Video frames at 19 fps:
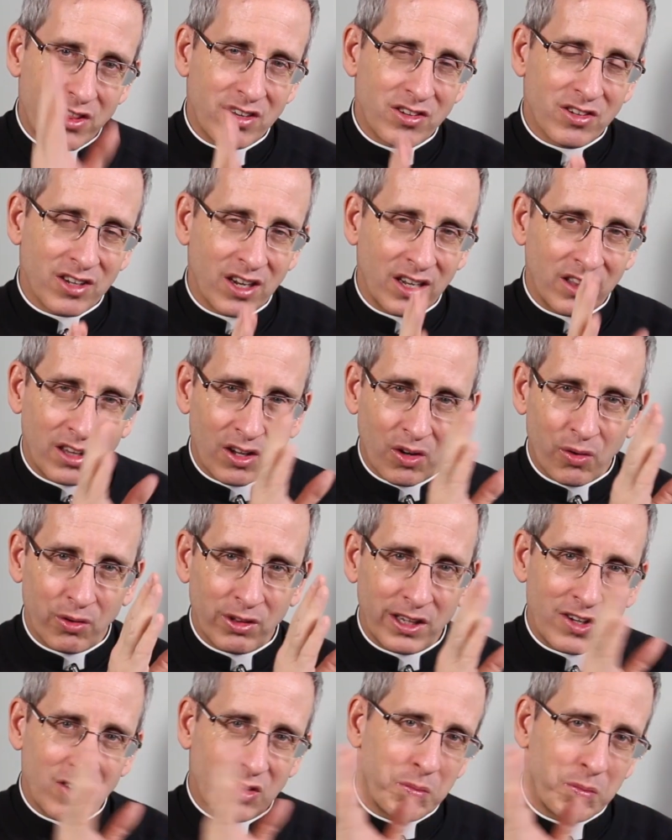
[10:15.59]
the Son, the
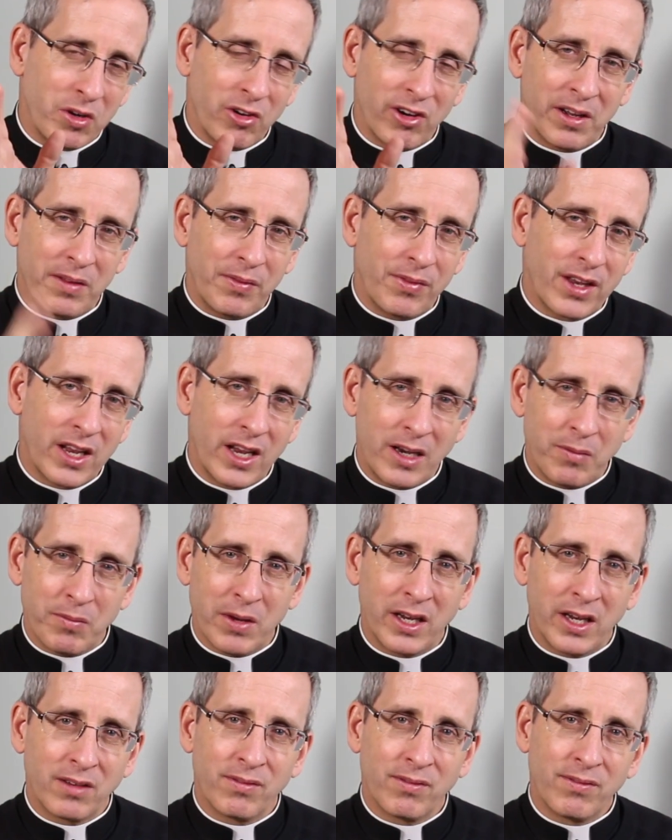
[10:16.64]
Holy Spirit.
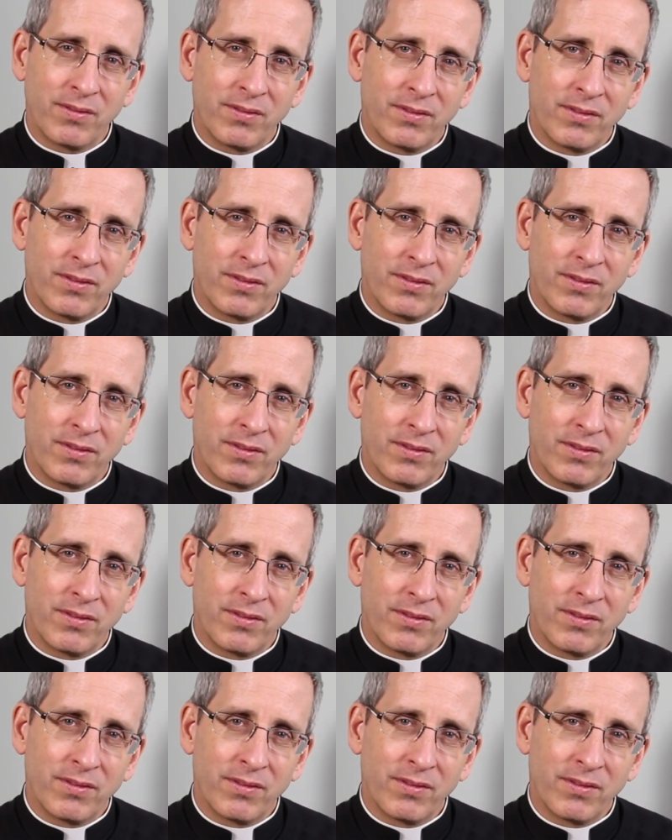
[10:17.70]
Amen.